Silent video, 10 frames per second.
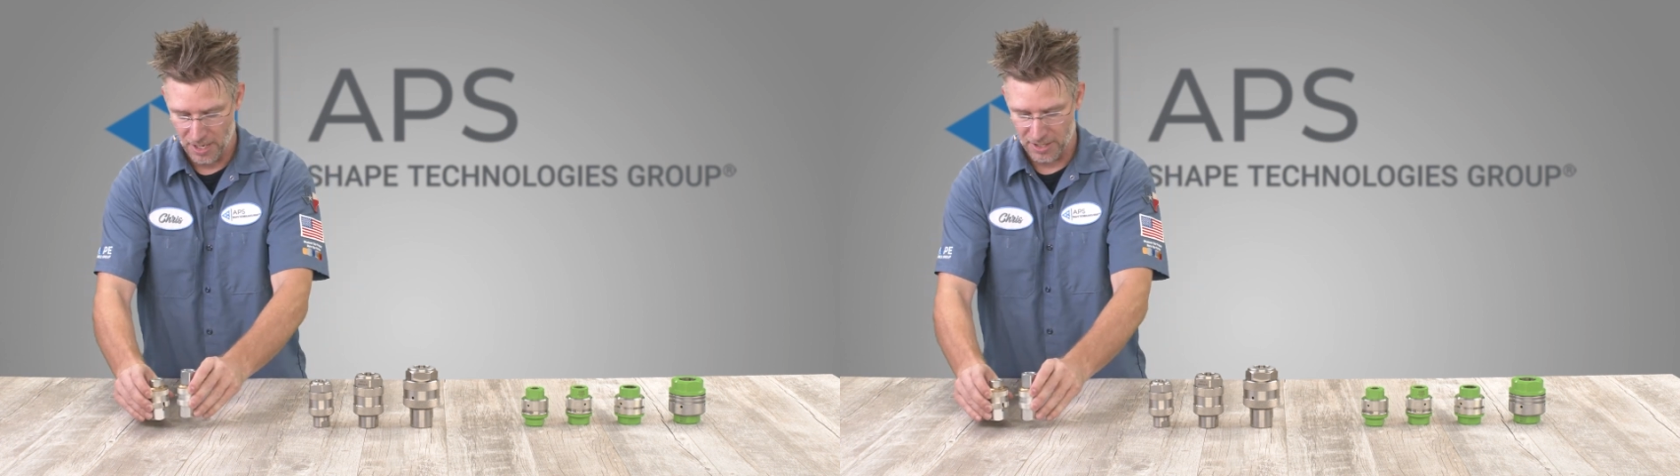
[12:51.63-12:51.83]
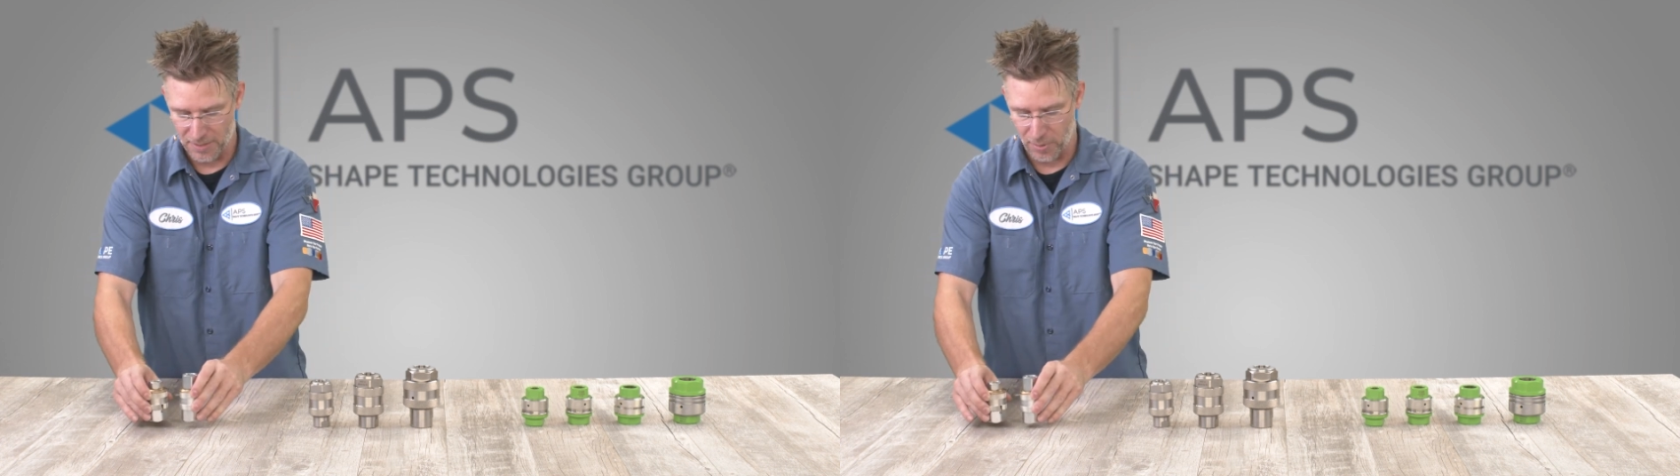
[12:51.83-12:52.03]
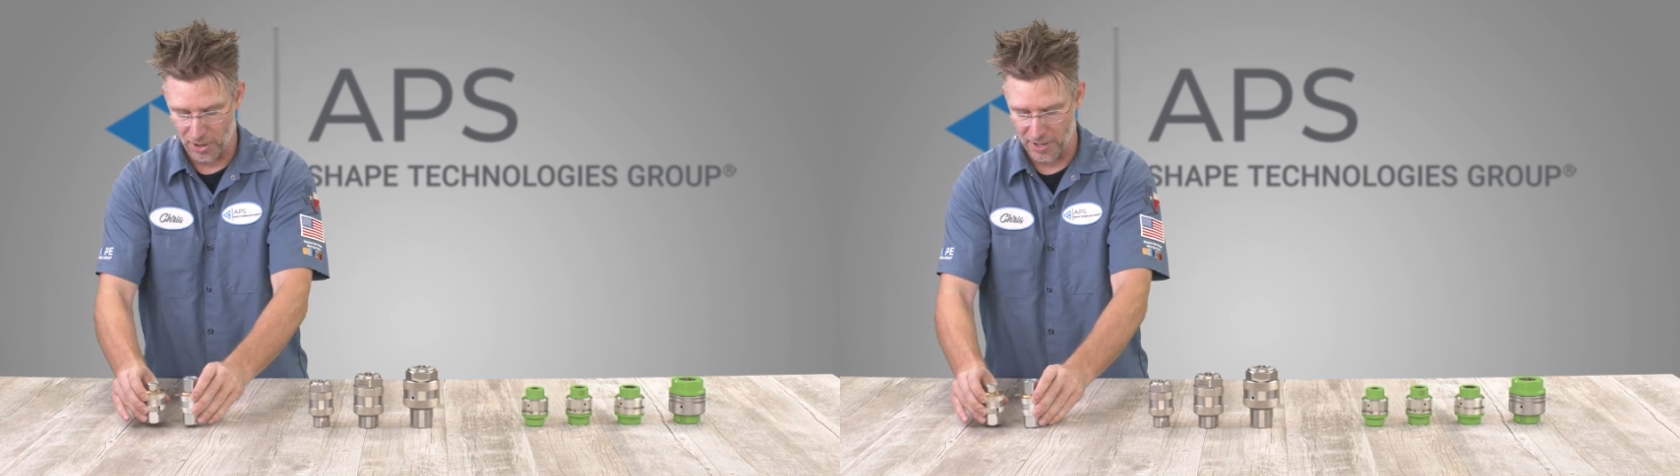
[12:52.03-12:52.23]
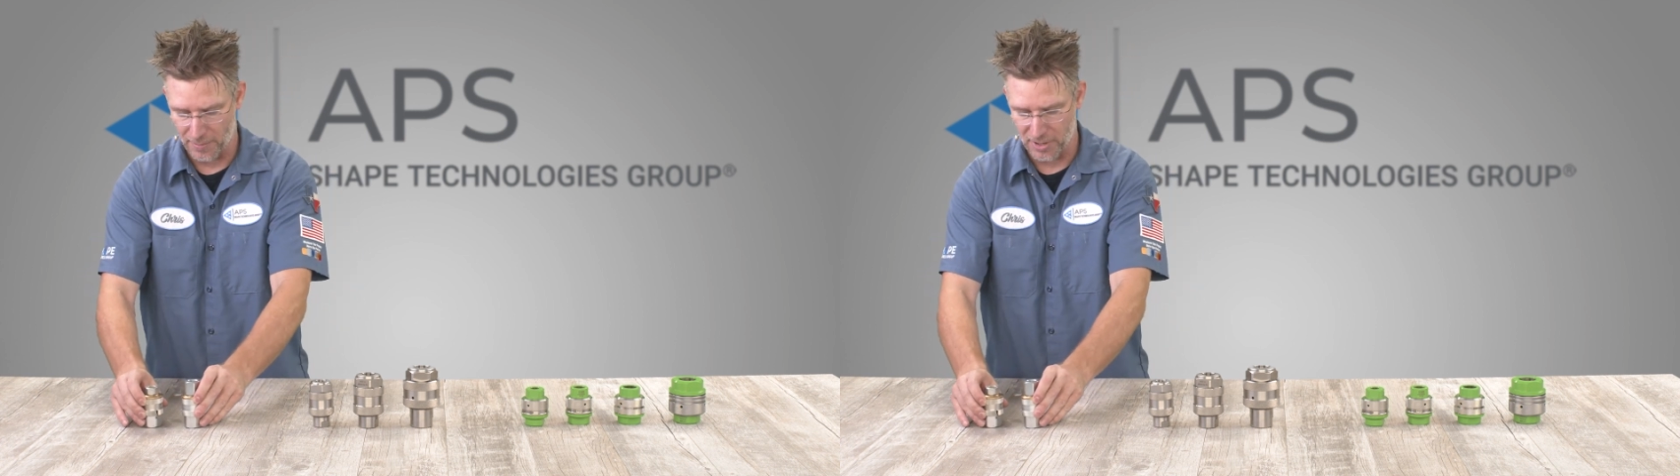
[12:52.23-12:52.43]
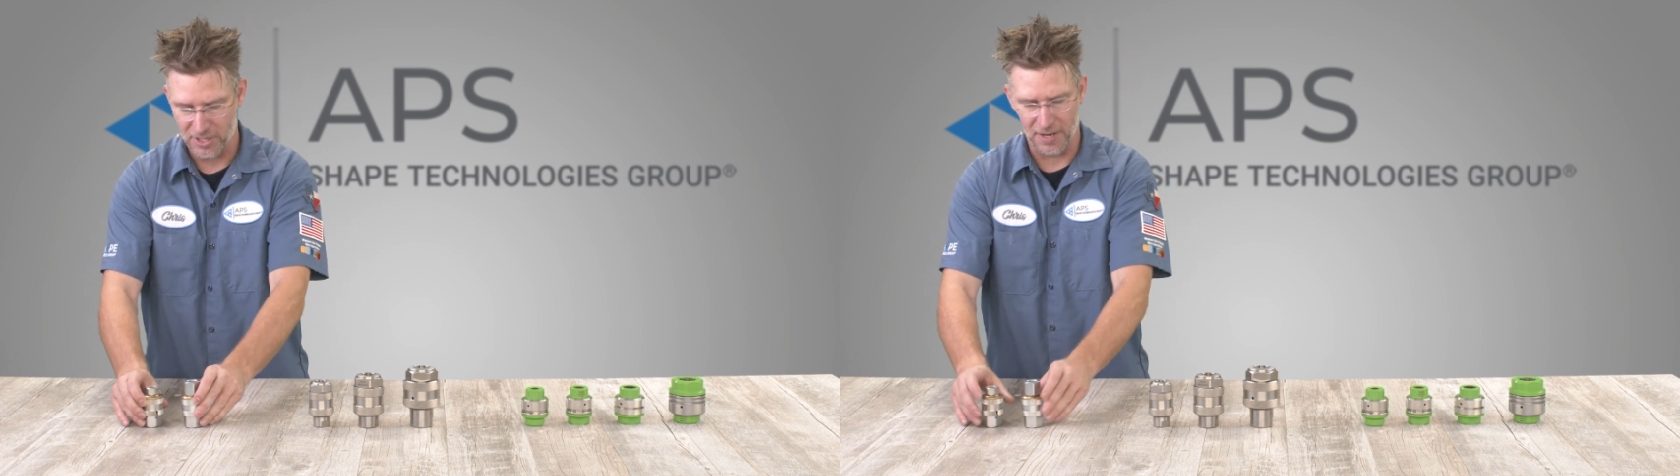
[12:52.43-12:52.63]
The part
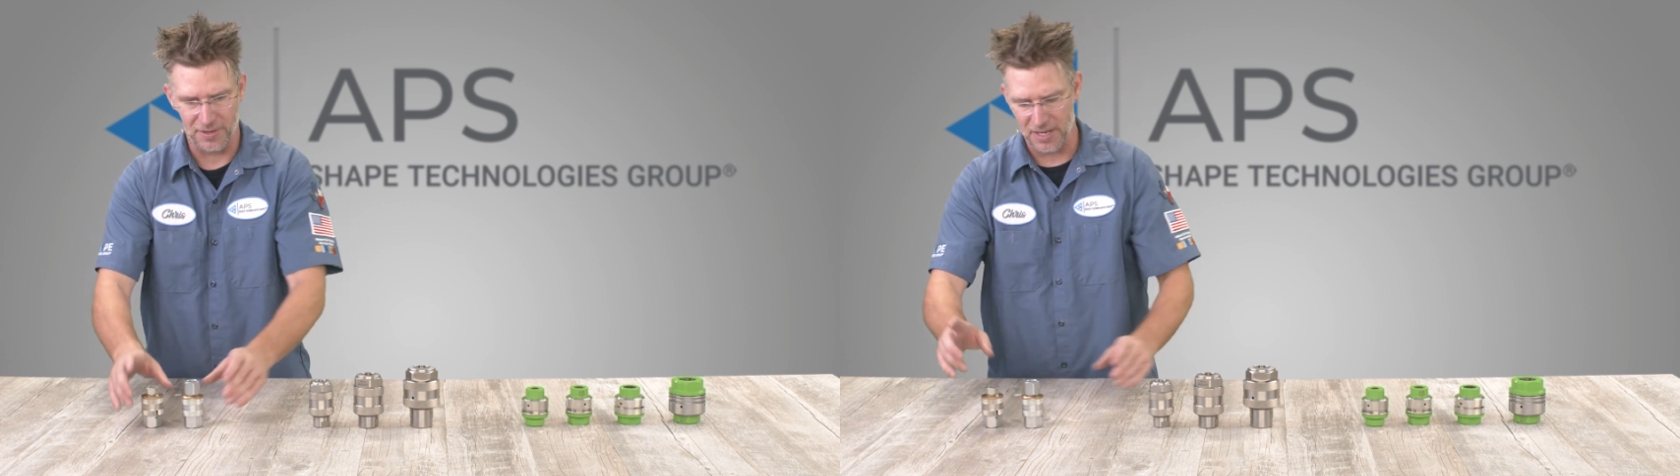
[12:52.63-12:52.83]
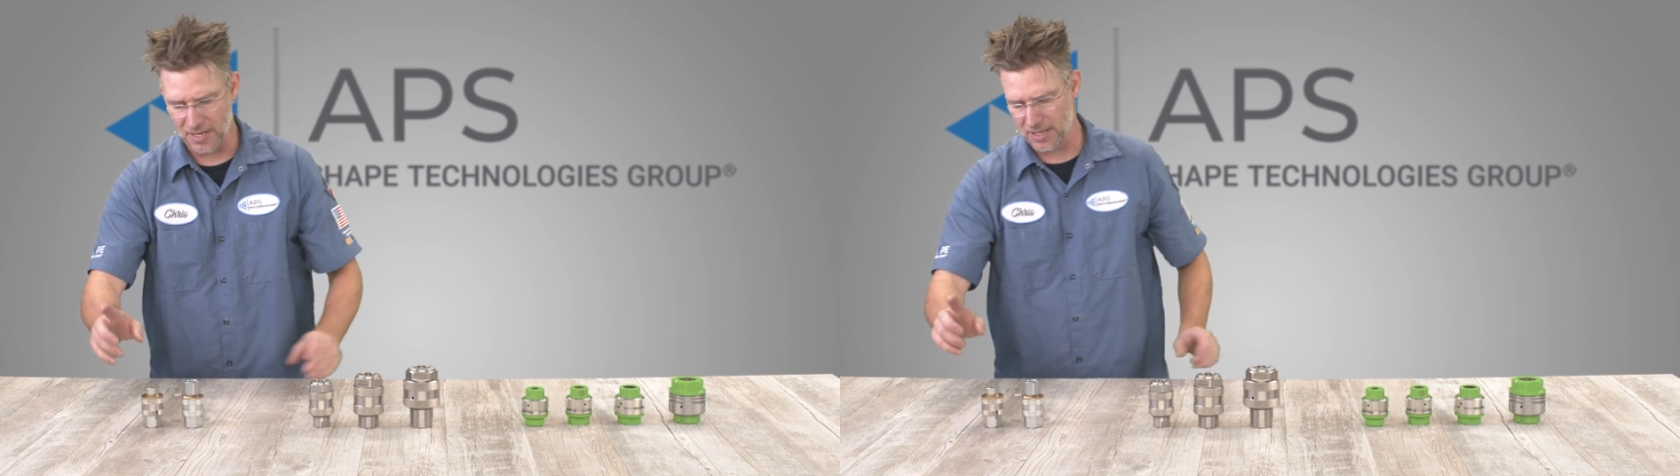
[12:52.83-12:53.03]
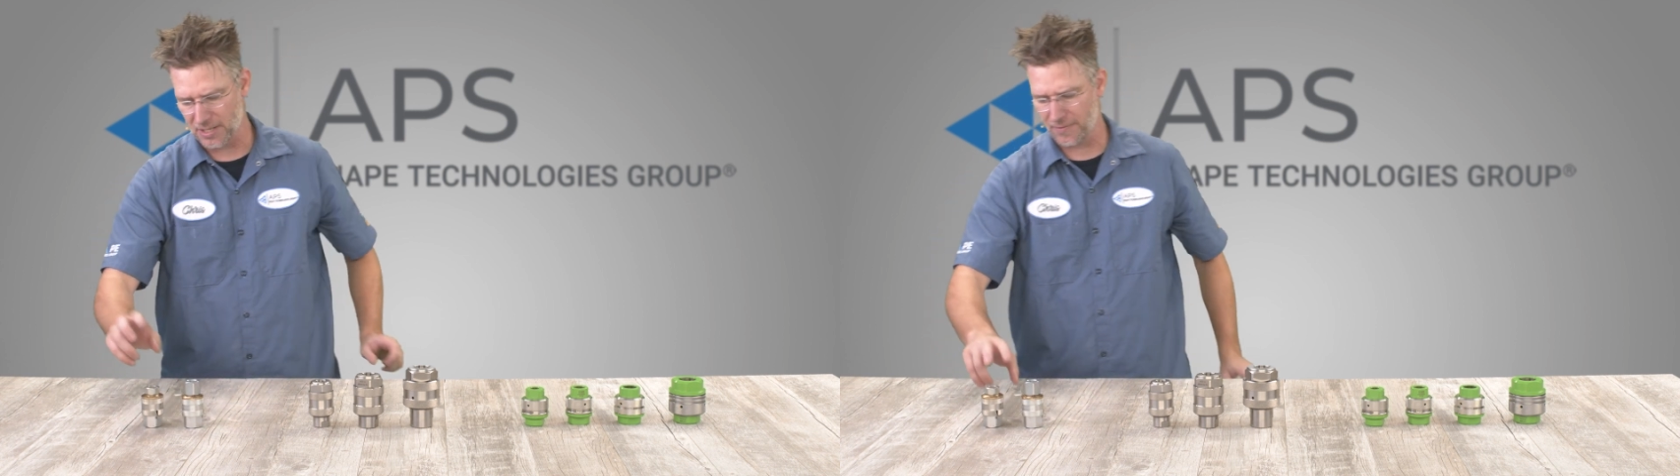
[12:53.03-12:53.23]
numbers on these